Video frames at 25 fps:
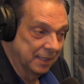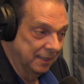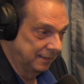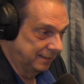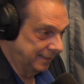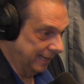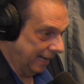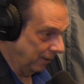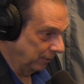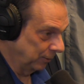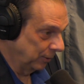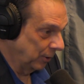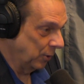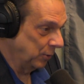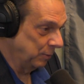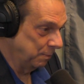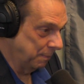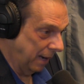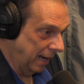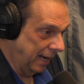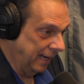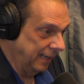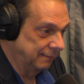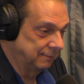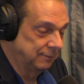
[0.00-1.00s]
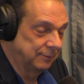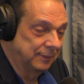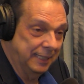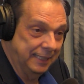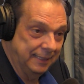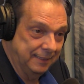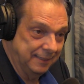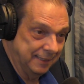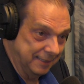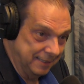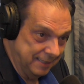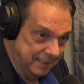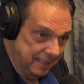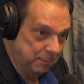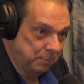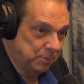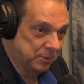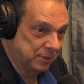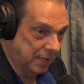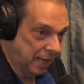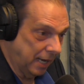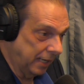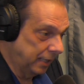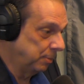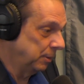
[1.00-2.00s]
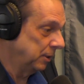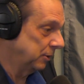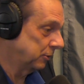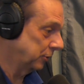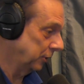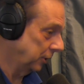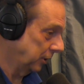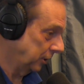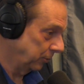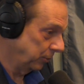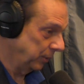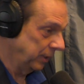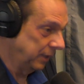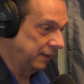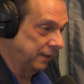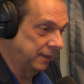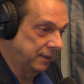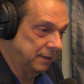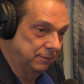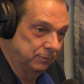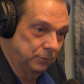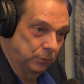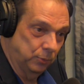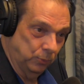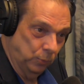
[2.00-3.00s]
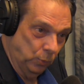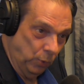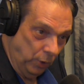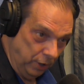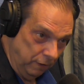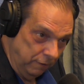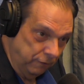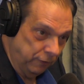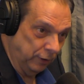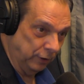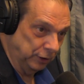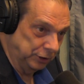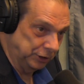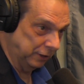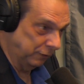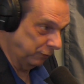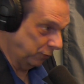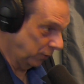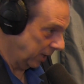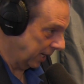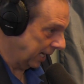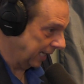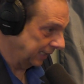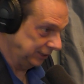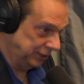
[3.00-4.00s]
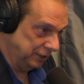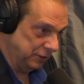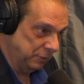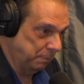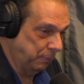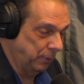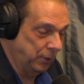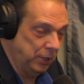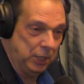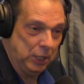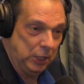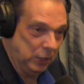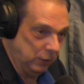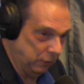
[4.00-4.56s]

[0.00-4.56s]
download my LinkedIn tips document so you can read the Word version of what I just put you